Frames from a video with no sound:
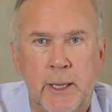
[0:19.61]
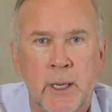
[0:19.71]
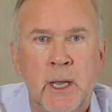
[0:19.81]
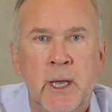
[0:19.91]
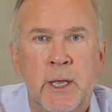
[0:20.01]

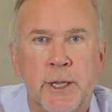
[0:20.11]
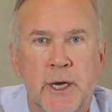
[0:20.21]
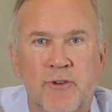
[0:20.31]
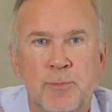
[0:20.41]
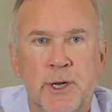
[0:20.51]
And the
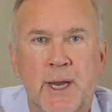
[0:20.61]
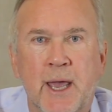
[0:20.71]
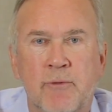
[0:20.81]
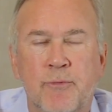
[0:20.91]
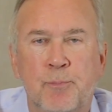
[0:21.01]
government
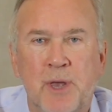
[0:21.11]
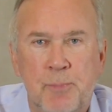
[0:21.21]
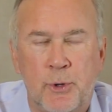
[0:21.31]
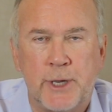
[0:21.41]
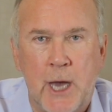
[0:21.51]
gave
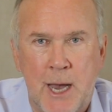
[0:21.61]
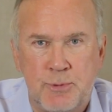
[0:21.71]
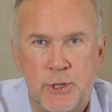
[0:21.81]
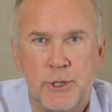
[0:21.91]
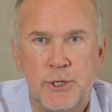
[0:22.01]
people the
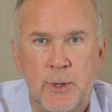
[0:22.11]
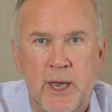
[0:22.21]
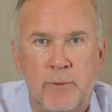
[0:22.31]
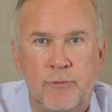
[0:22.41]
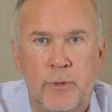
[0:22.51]
option to
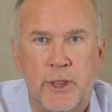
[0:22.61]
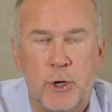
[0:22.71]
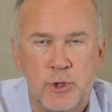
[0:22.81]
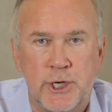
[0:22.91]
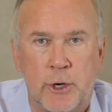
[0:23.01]
have
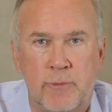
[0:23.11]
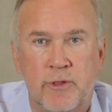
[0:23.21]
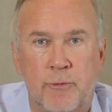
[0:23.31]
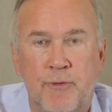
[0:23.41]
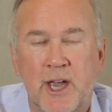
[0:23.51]
their share of
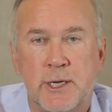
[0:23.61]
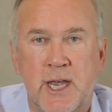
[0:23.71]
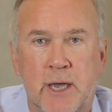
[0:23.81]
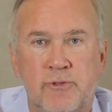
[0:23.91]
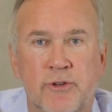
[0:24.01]
their FICA
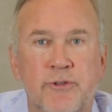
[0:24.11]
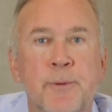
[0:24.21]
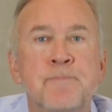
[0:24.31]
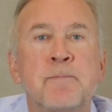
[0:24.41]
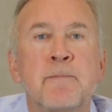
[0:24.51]
taxes
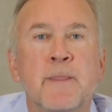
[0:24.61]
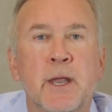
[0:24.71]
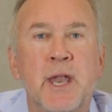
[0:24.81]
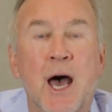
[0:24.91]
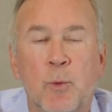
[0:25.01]

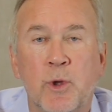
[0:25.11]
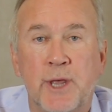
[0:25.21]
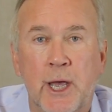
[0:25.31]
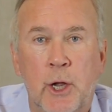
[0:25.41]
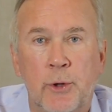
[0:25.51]
not
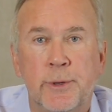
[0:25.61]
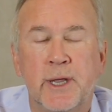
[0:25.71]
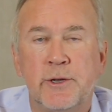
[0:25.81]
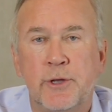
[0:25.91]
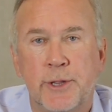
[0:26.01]
withheld
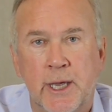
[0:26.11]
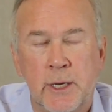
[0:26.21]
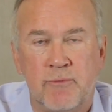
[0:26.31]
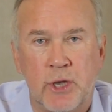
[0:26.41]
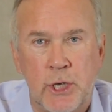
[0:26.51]
until the
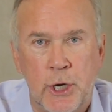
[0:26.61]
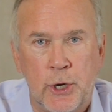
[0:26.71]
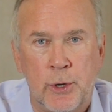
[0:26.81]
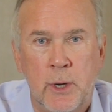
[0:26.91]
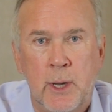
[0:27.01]
end of the
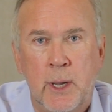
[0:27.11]
year,